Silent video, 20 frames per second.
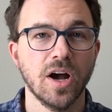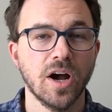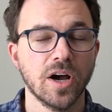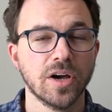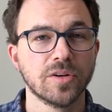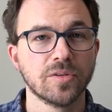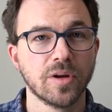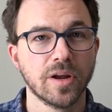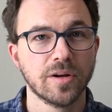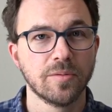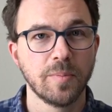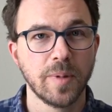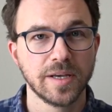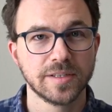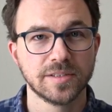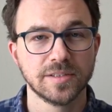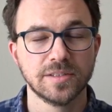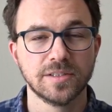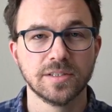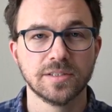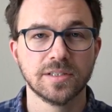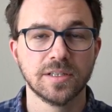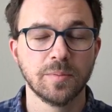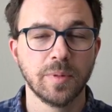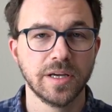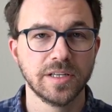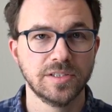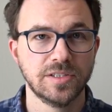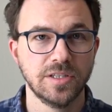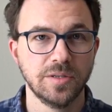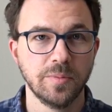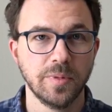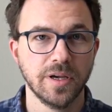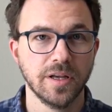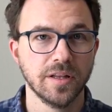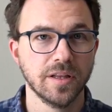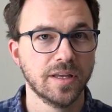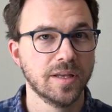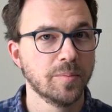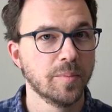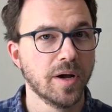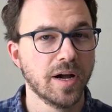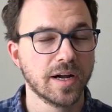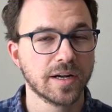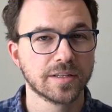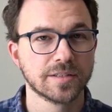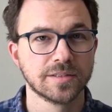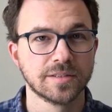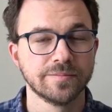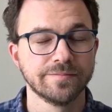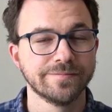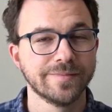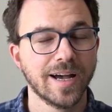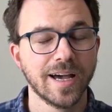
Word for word: unread messages in my Gmail inbox.